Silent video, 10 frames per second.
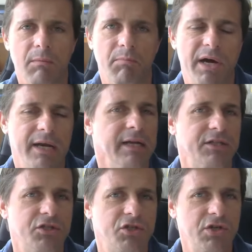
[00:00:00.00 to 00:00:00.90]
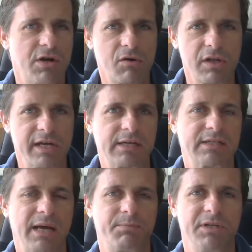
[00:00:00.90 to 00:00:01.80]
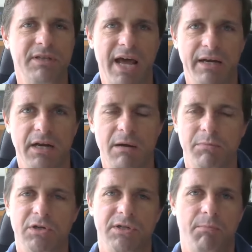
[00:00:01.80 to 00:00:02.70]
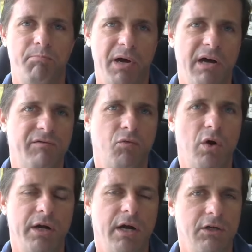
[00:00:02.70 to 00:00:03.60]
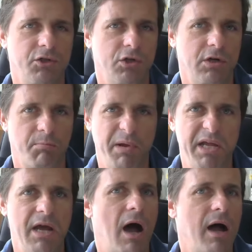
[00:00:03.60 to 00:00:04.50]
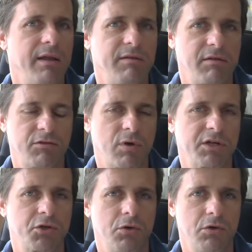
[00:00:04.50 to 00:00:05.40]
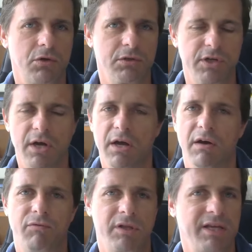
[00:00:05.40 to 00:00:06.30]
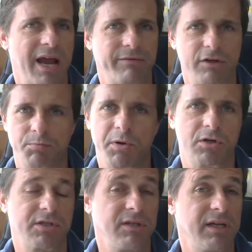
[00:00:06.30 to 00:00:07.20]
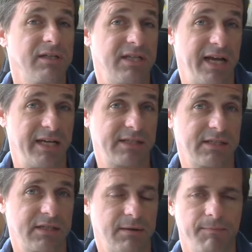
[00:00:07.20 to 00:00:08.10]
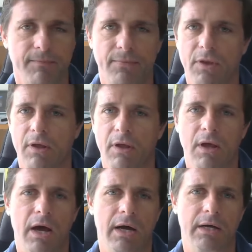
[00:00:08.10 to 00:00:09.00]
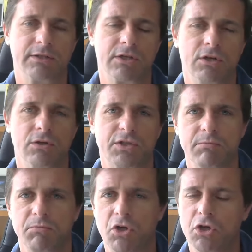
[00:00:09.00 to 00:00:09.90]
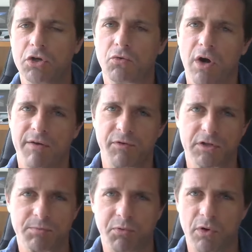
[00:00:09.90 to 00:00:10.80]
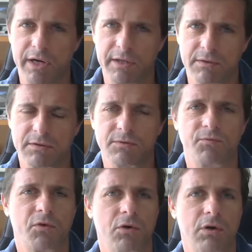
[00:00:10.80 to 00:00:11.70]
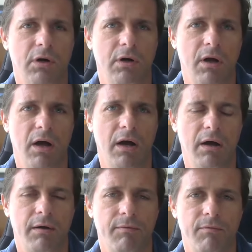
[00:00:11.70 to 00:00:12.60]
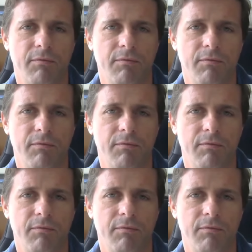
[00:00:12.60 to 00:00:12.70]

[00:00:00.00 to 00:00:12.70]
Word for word: but it's generally accepted that numbers above 100 are beyond the threshold of what the average person can taste. Uh, so, some good reference points for uh,